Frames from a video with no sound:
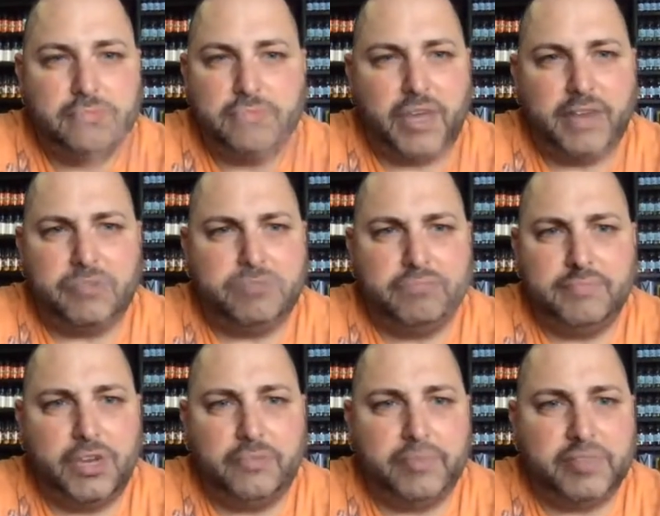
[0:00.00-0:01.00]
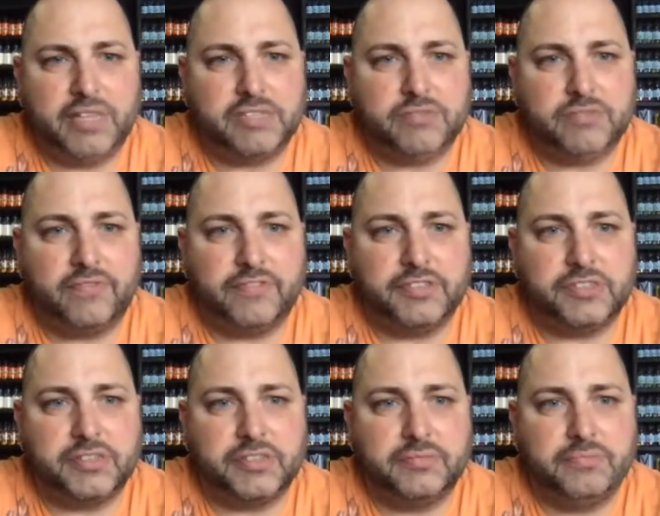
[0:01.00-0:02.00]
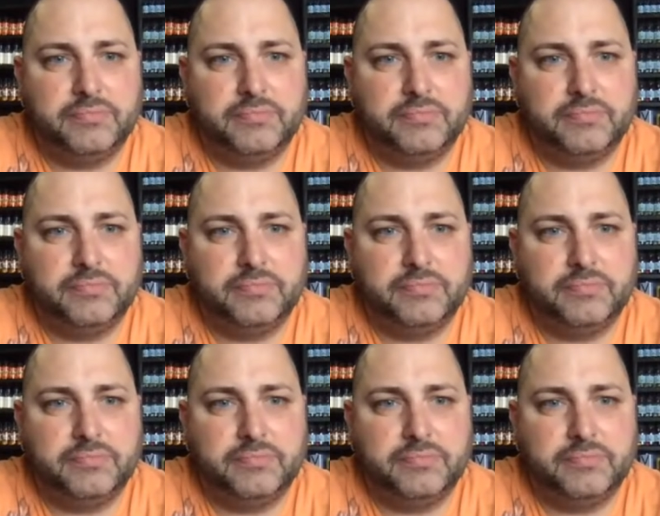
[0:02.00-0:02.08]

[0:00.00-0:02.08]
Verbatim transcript: I don't know what that's a reference to.